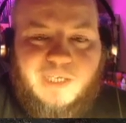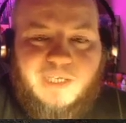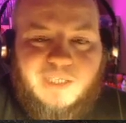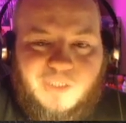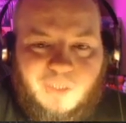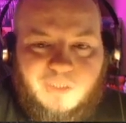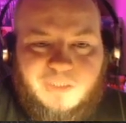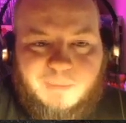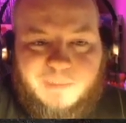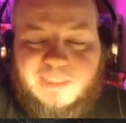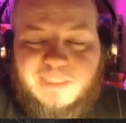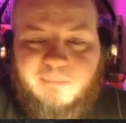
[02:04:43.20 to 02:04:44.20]
got
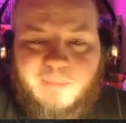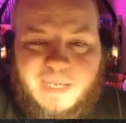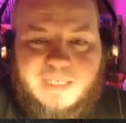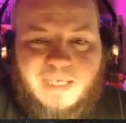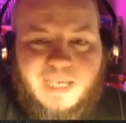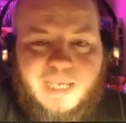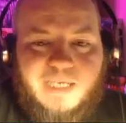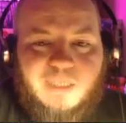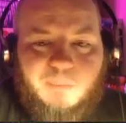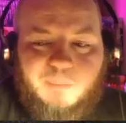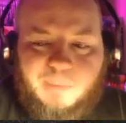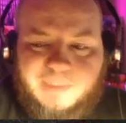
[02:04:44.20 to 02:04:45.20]
somebody to make a
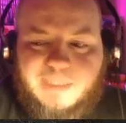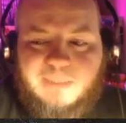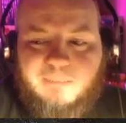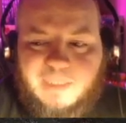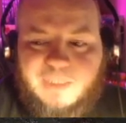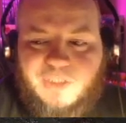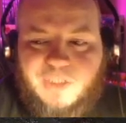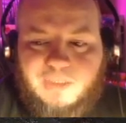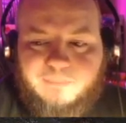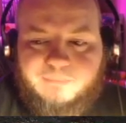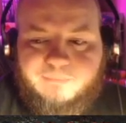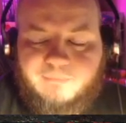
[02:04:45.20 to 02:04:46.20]
complete miniature
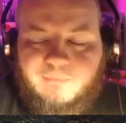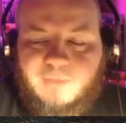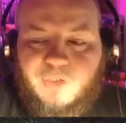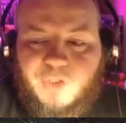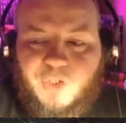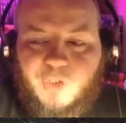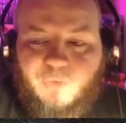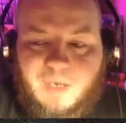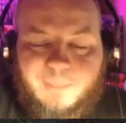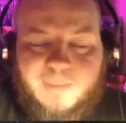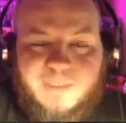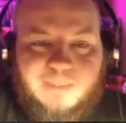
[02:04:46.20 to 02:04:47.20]
to
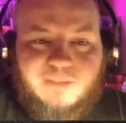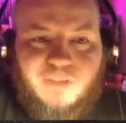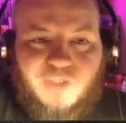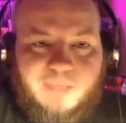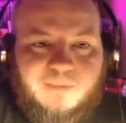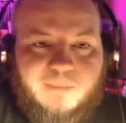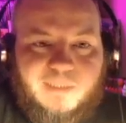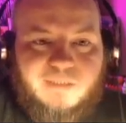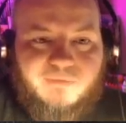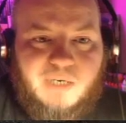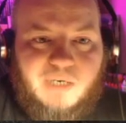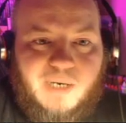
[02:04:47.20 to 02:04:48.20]
represent Chapter Master
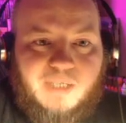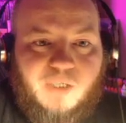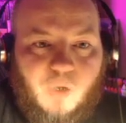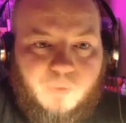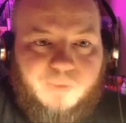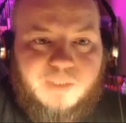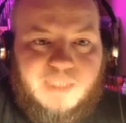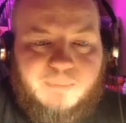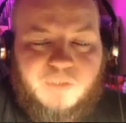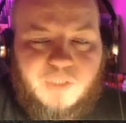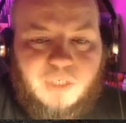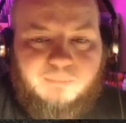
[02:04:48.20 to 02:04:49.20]
Valrak on the
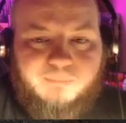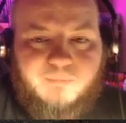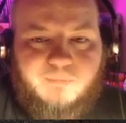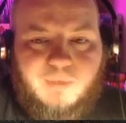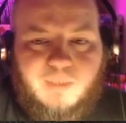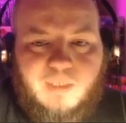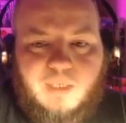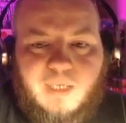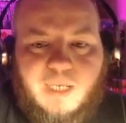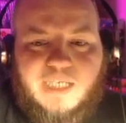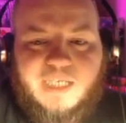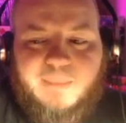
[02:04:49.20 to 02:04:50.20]
tabletop.
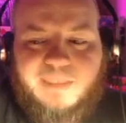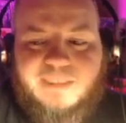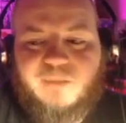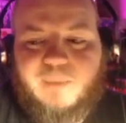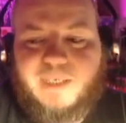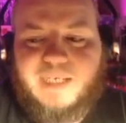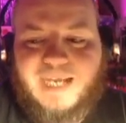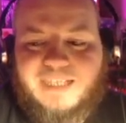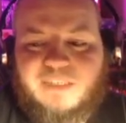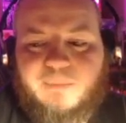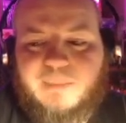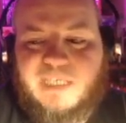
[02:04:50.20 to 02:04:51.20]
And he messaged me and asked
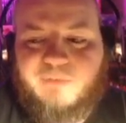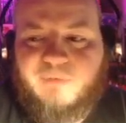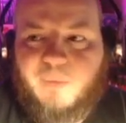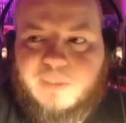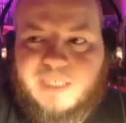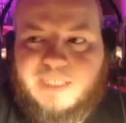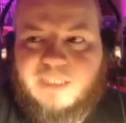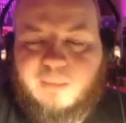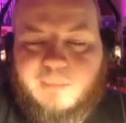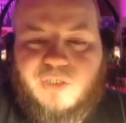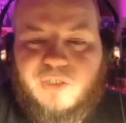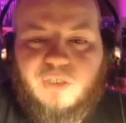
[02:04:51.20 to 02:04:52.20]
me if I would take the
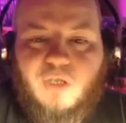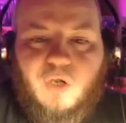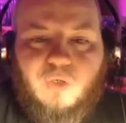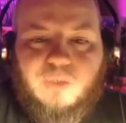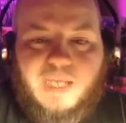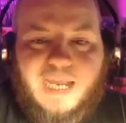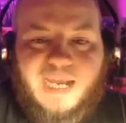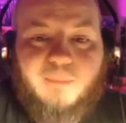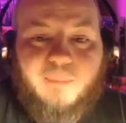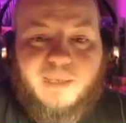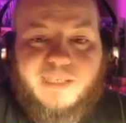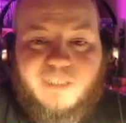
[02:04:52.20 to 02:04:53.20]
commission on how to
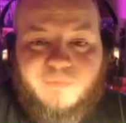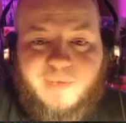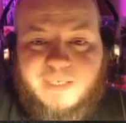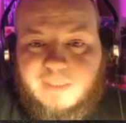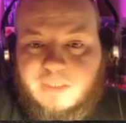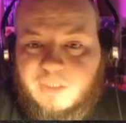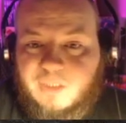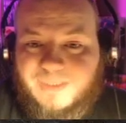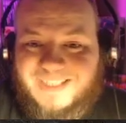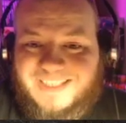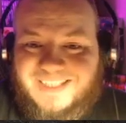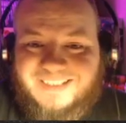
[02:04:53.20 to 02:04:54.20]
paint his face. So on
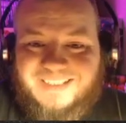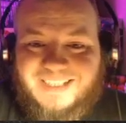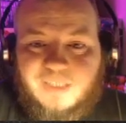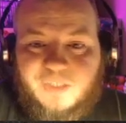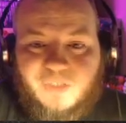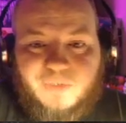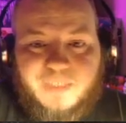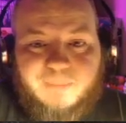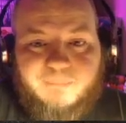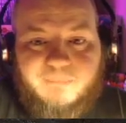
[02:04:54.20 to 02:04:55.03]
Sunday night stream,